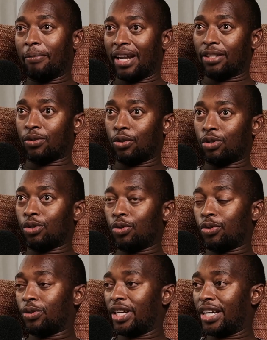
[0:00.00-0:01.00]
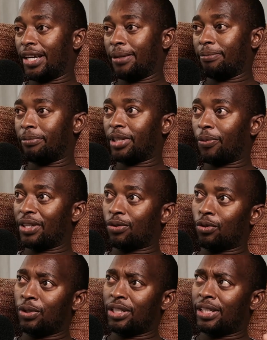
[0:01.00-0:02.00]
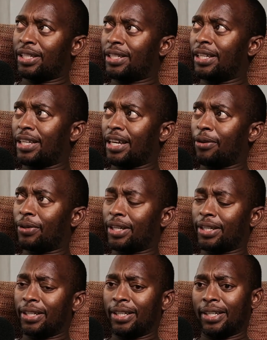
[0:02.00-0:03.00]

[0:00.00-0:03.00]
Plus, also there was always this thing, yaore,